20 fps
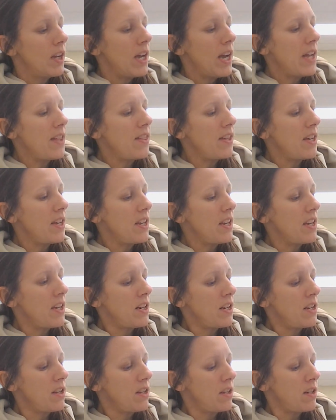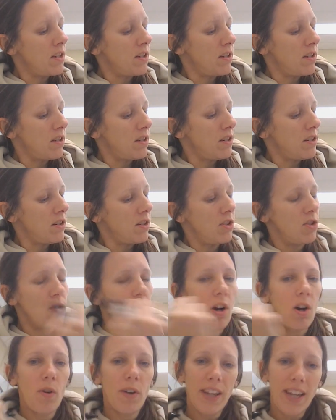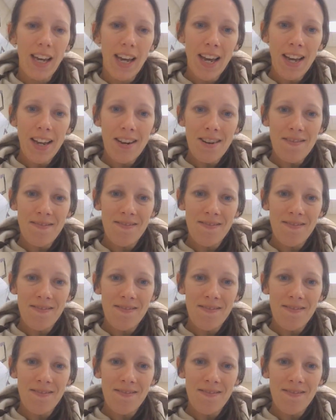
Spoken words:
And then draw again,